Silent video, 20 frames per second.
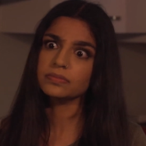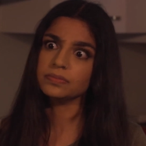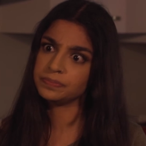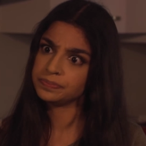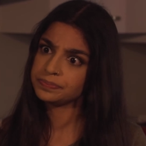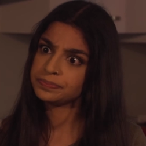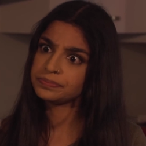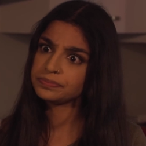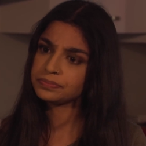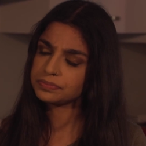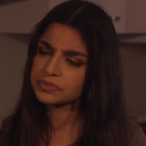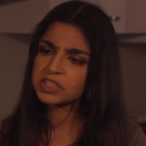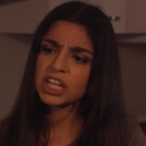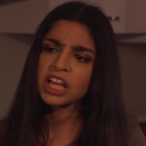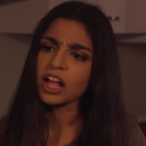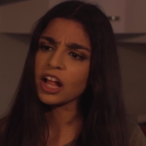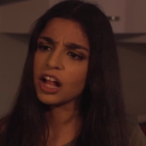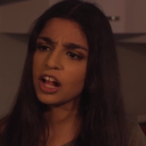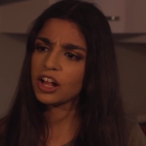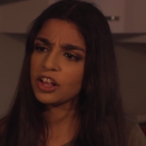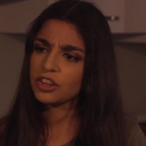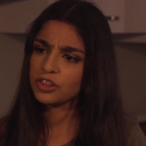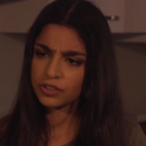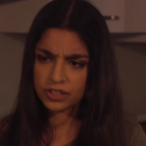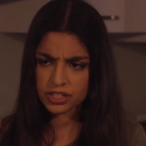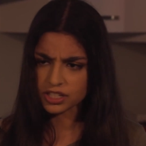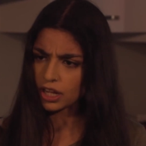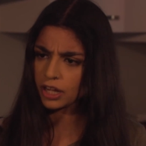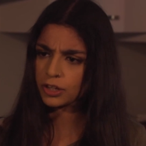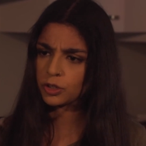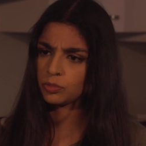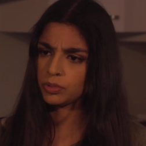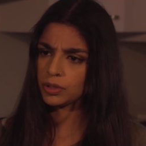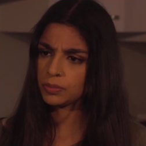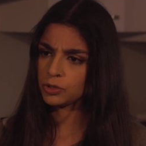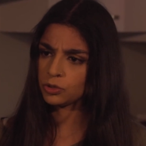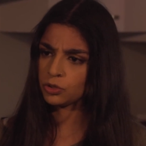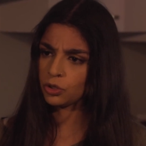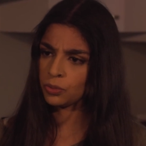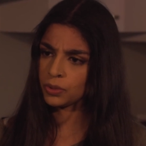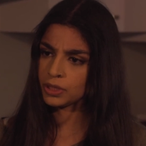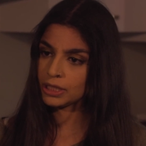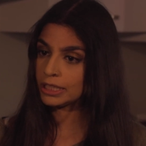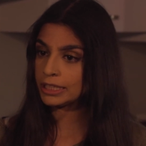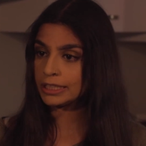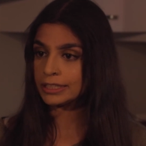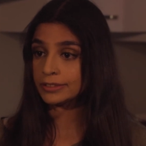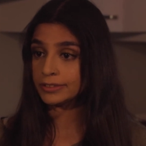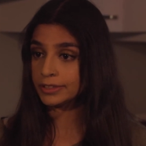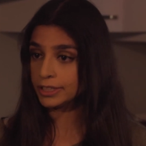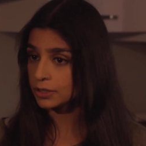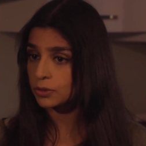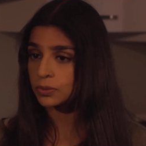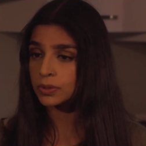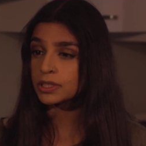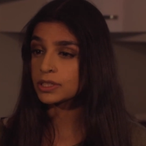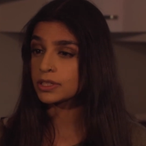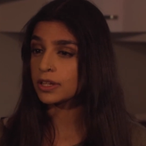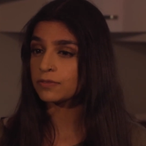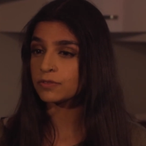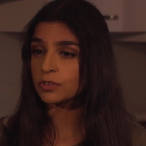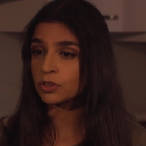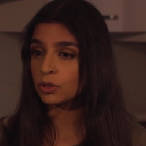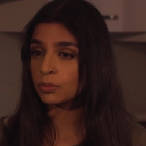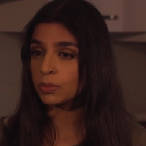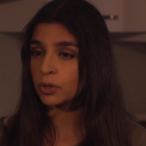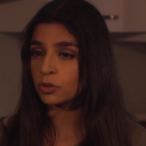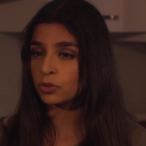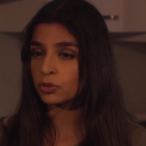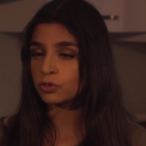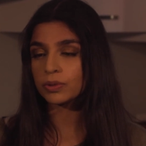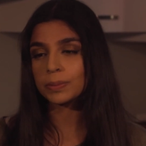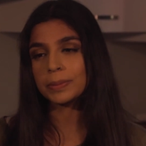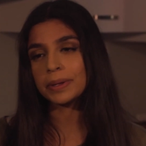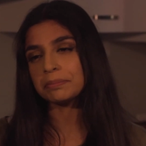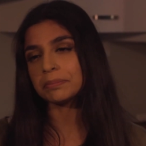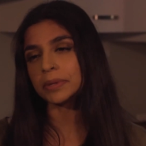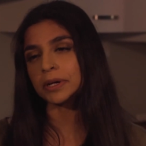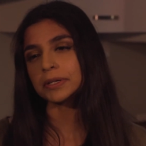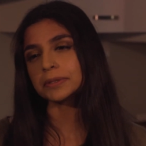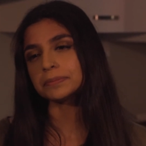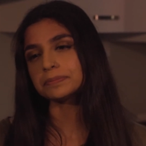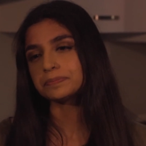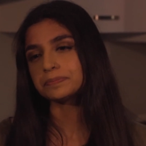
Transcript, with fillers: Mm-hmm. The recycled people don't want any liquids left in the bottles, remember?